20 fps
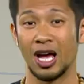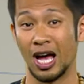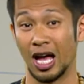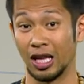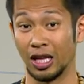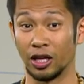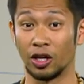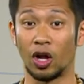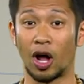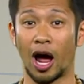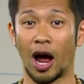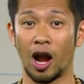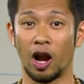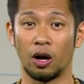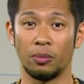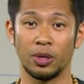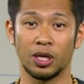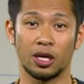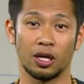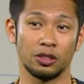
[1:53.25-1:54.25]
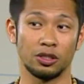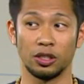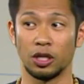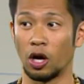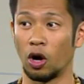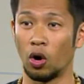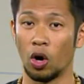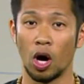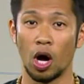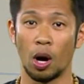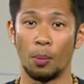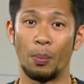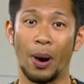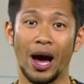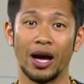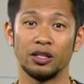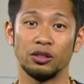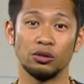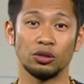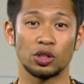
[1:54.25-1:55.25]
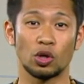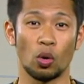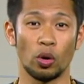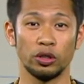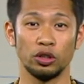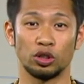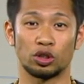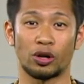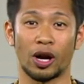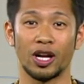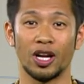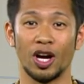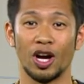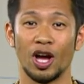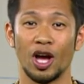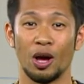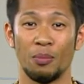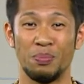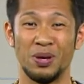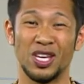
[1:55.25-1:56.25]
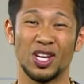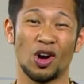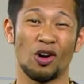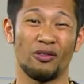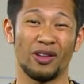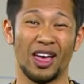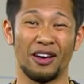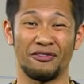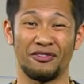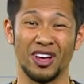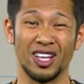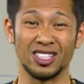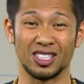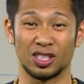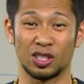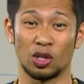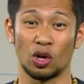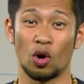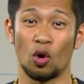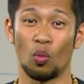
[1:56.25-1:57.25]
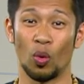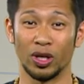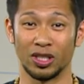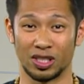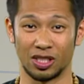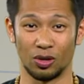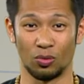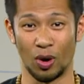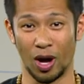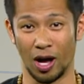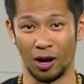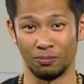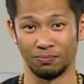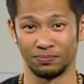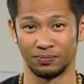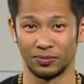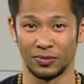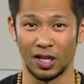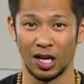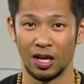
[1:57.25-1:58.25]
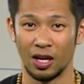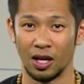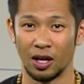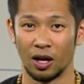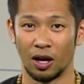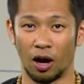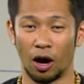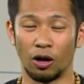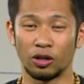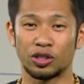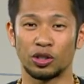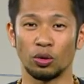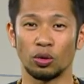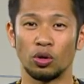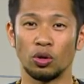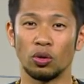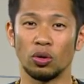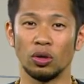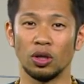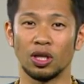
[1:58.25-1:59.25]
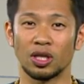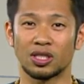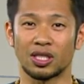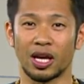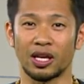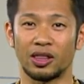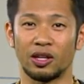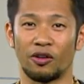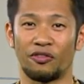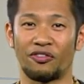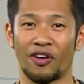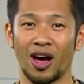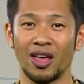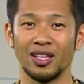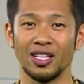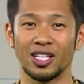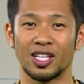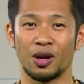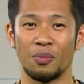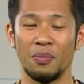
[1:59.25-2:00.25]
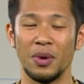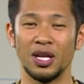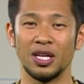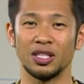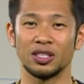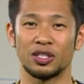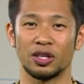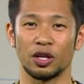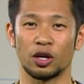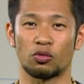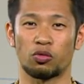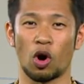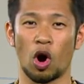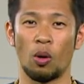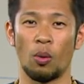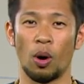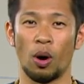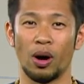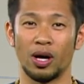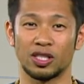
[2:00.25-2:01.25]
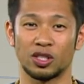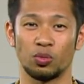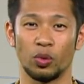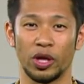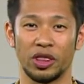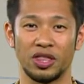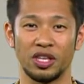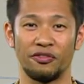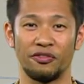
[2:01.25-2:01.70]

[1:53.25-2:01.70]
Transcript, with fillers: a little higher, because you know Baidu is going to try to peek over that fence once in a while. Also, Google looks like they're finally committing to the Chrome OS with the